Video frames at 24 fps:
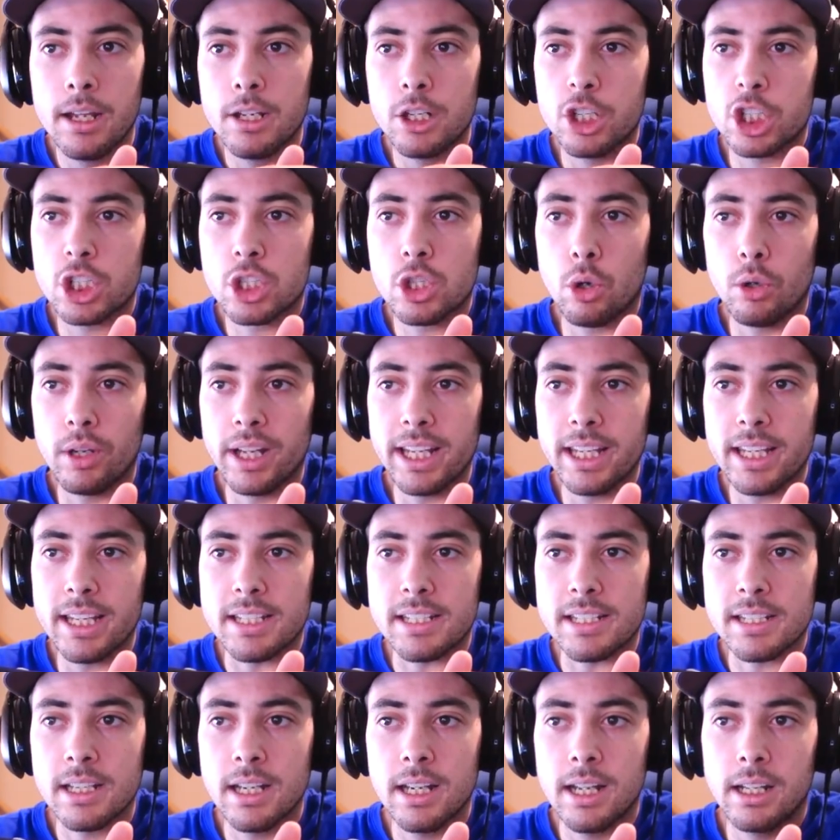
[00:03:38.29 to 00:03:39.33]
Just go like
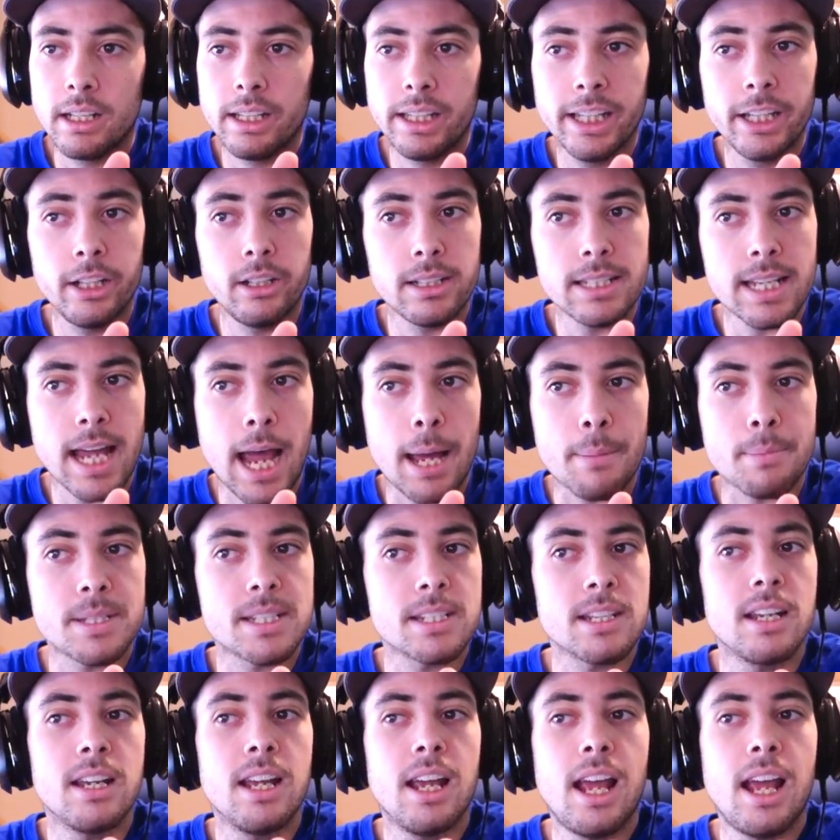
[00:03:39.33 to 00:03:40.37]
this, little taps.